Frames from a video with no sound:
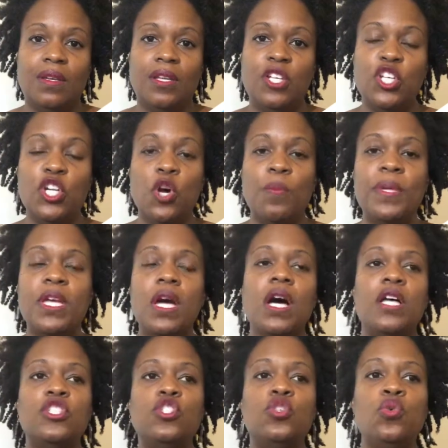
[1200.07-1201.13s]
you know,
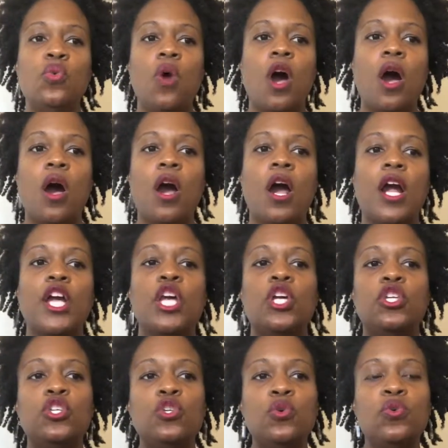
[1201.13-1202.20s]
because you are
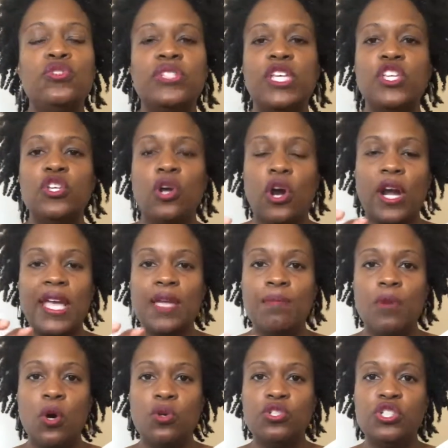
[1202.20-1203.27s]
using your
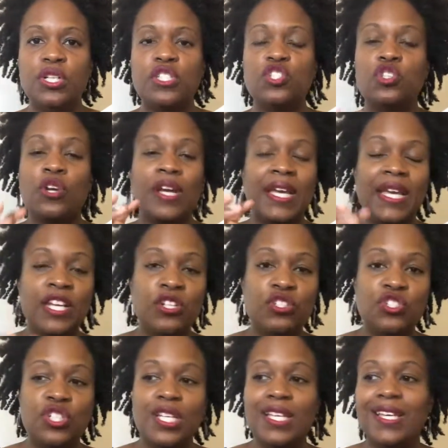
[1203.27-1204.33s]
emotions, your
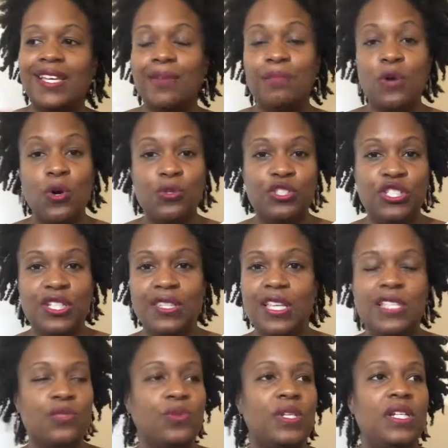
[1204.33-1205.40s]
energy in motion.
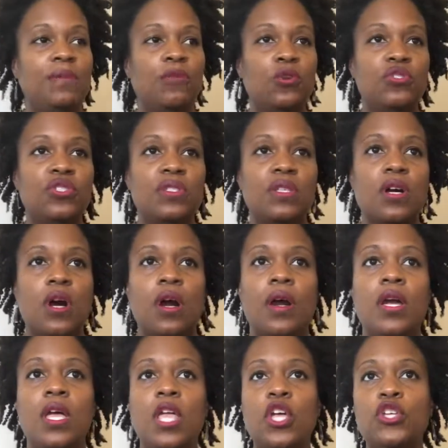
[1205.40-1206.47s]
That's what emotions are.
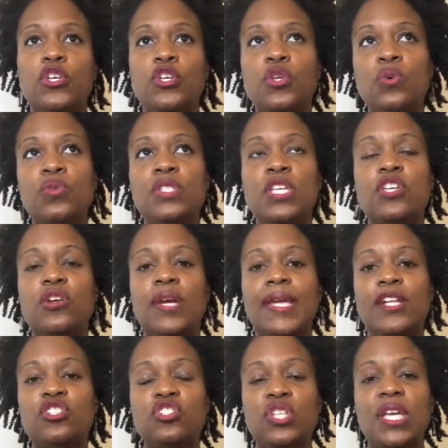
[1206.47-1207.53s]
You're using your
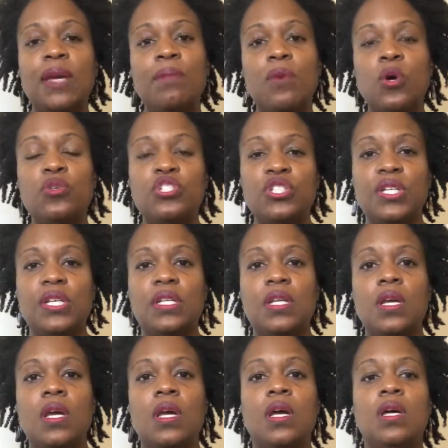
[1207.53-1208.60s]
energy in motion
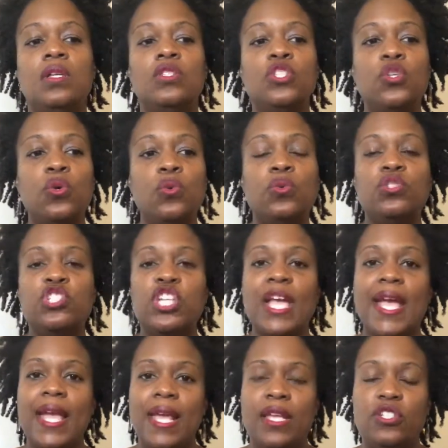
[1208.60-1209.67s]
to
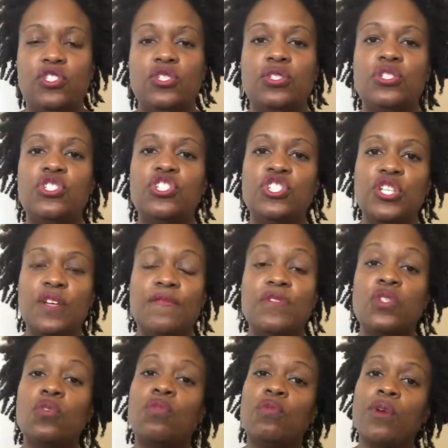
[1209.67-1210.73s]
change, to shift,
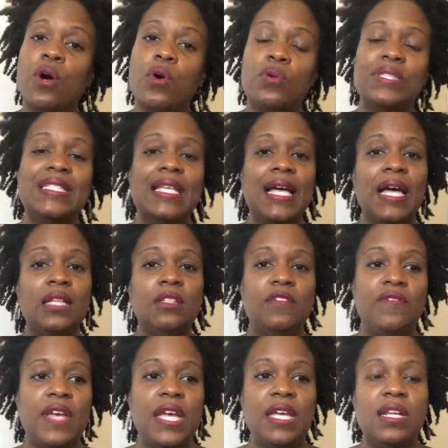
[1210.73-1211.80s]
to grow, to
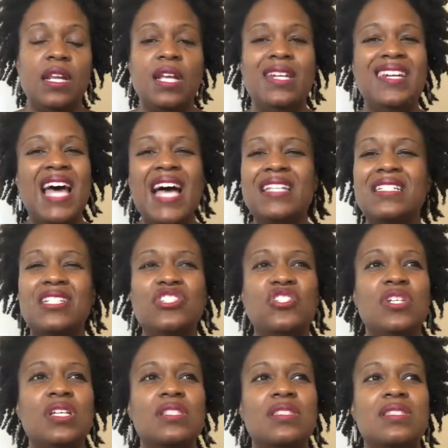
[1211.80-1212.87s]
elevate, not to
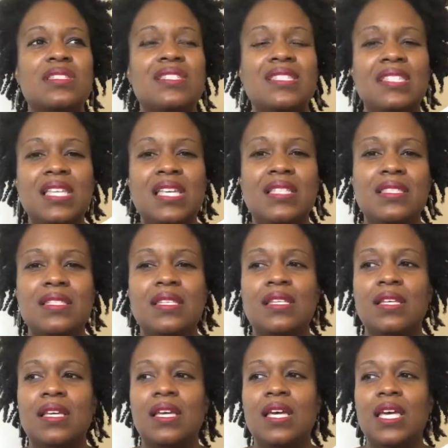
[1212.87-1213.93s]
just sit
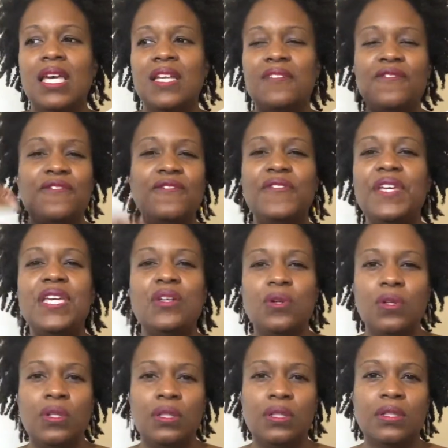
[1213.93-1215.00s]
and feel